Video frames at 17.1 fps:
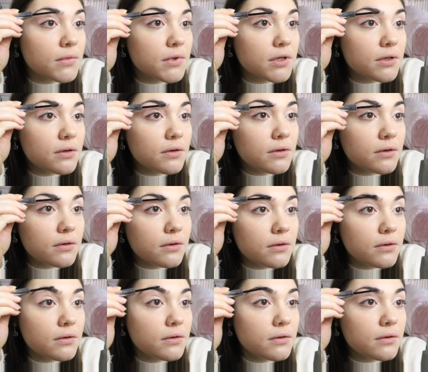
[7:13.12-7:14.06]

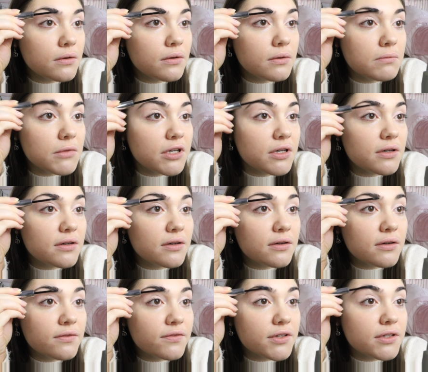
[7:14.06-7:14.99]
Oh, I'm
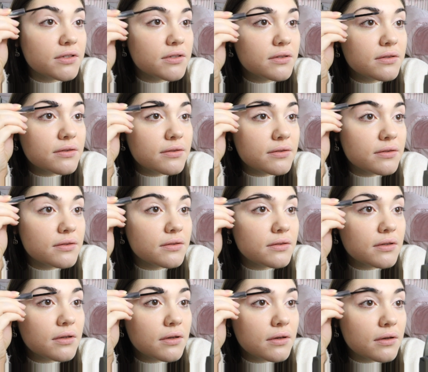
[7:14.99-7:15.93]

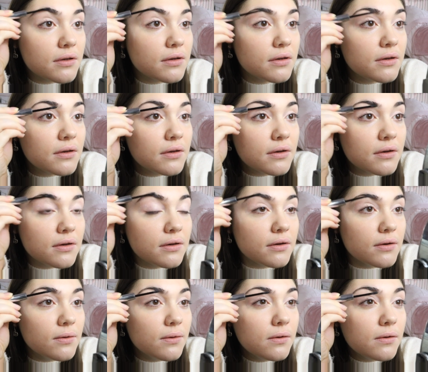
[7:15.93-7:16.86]
nervous.
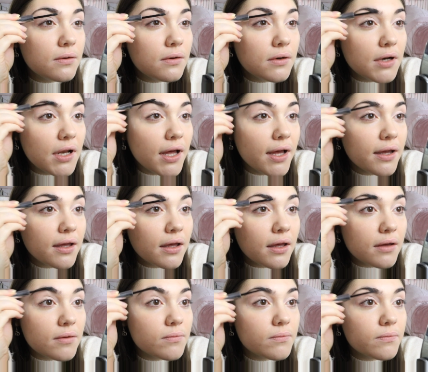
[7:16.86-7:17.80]
Oh, I
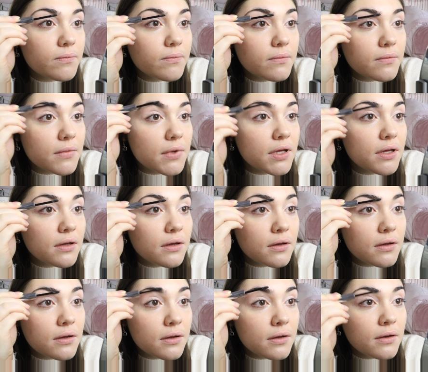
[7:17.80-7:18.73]

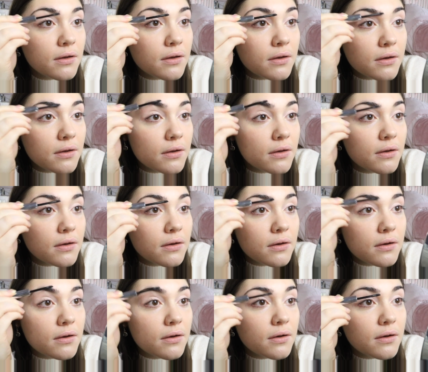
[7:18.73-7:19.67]
like it.
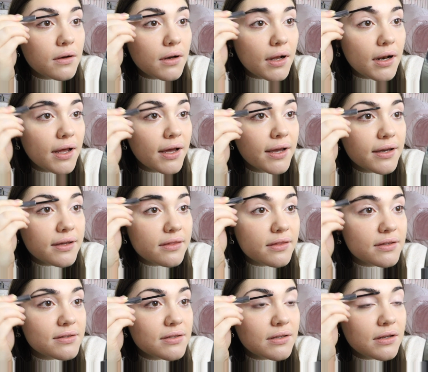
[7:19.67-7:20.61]
I like
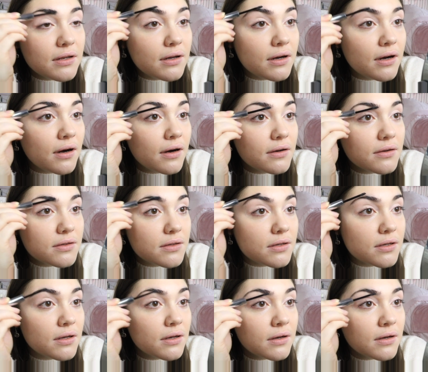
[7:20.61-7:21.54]
this a lot.